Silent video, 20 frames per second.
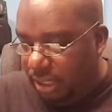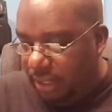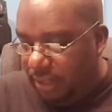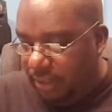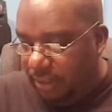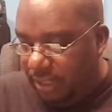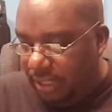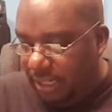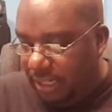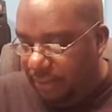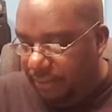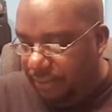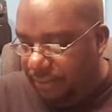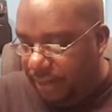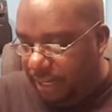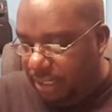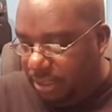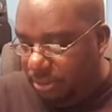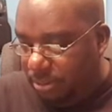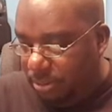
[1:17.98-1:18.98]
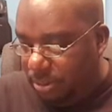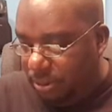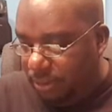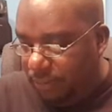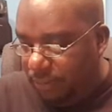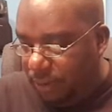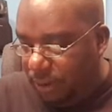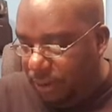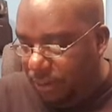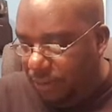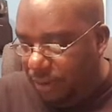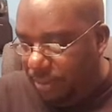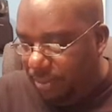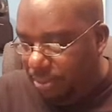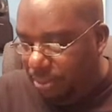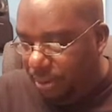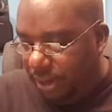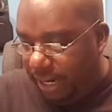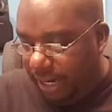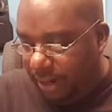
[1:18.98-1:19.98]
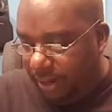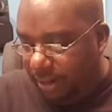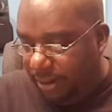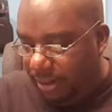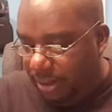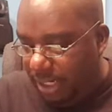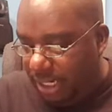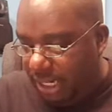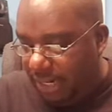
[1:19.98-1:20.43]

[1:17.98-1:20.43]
The effectual, fervent prayer